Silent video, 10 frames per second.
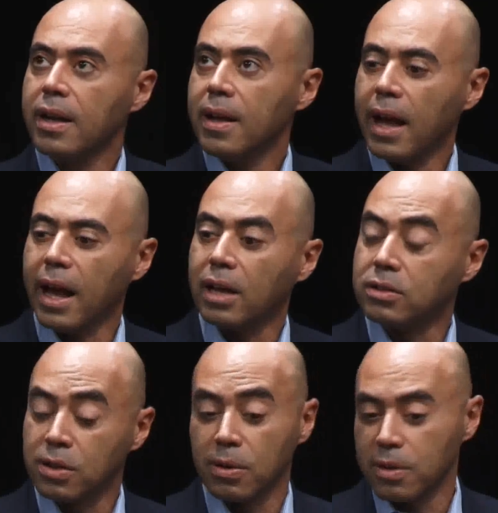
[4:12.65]
And
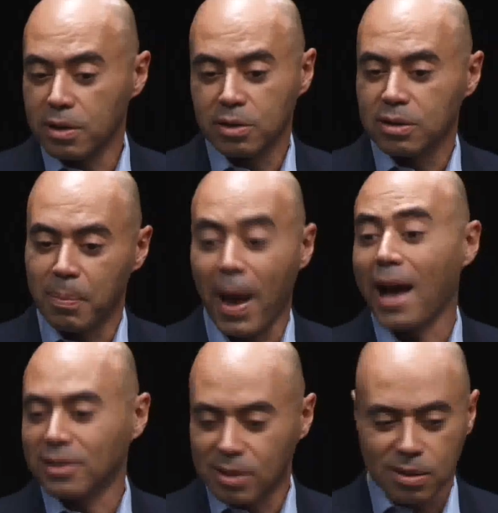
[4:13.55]
so they're the
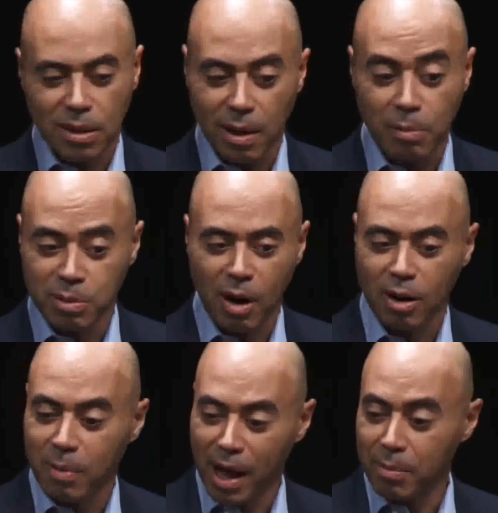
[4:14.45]
bats, and I'm
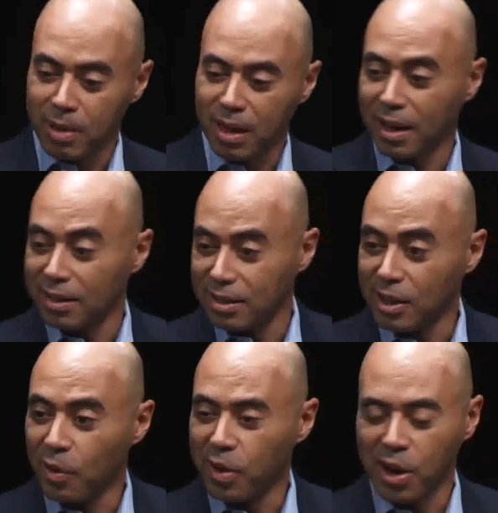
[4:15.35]
surrounded by a B and a
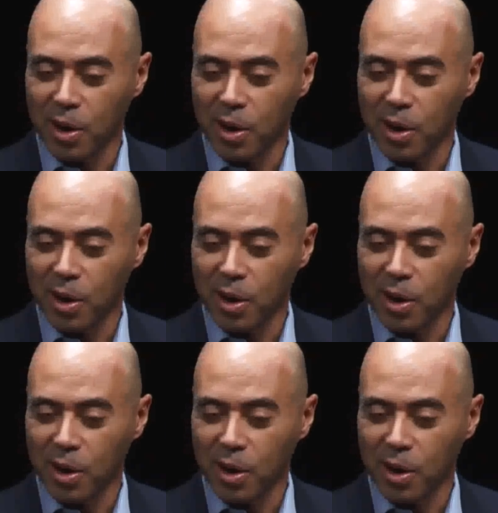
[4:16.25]
T over here.